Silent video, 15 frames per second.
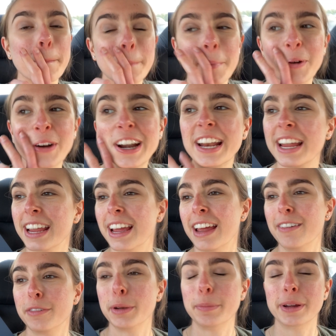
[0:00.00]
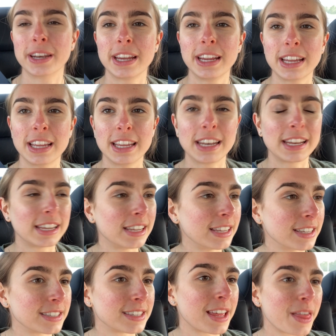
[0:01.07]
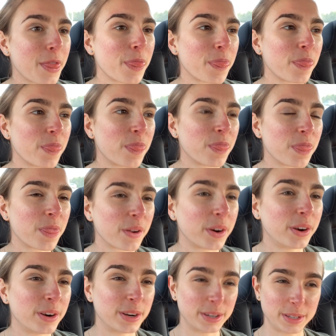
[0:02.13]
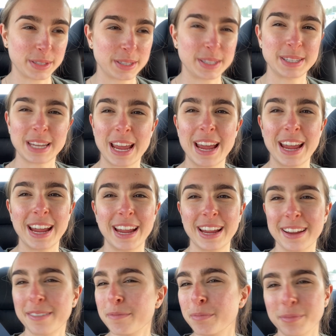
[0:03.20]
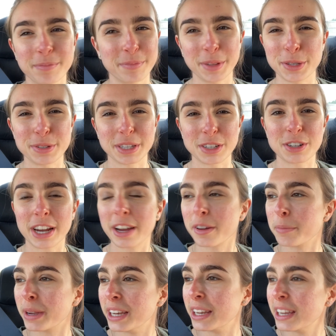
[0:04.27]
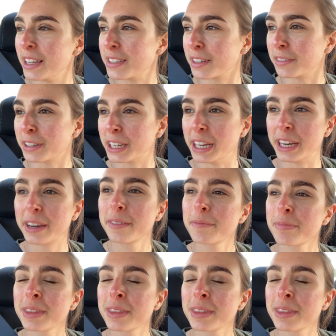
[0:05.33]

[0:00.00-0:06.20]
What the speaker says: Morning everybody, it is Thursday, losing track of my days over here.